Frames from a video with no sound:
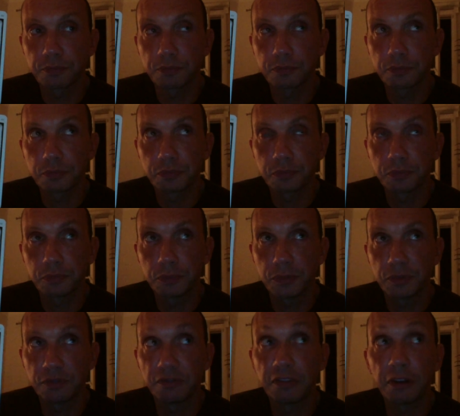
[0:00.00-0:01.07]

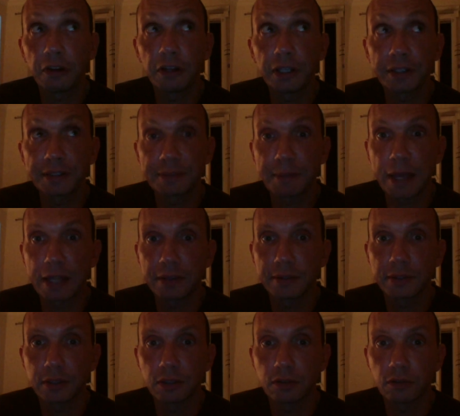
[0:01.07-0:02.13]
It's very
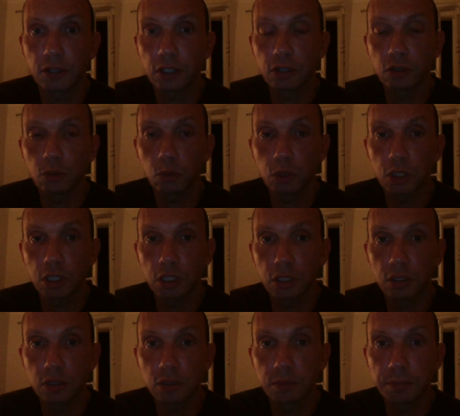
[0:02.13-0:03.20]
expansive. I don't know what it
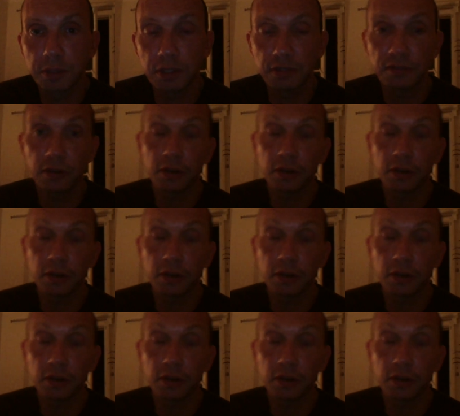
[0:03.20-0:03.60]
is, but it's very